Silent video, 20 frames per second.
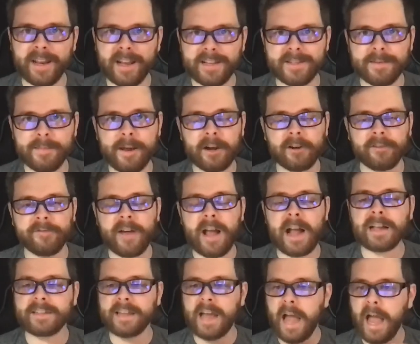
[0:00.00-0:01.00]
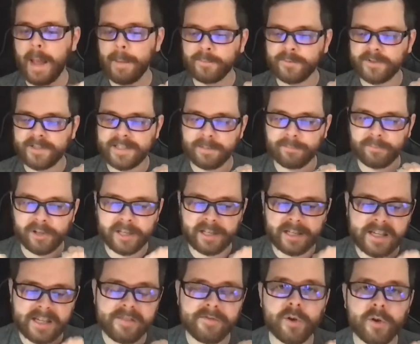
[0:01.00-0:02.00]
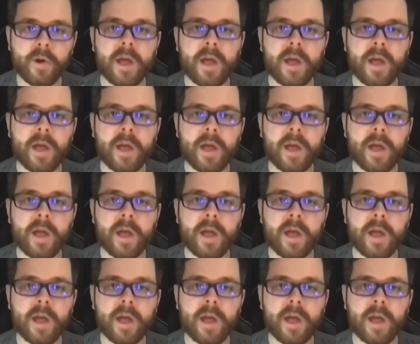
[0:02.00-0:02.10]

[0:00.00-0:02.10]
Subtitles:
As a matter of fact, I'm simply going to give you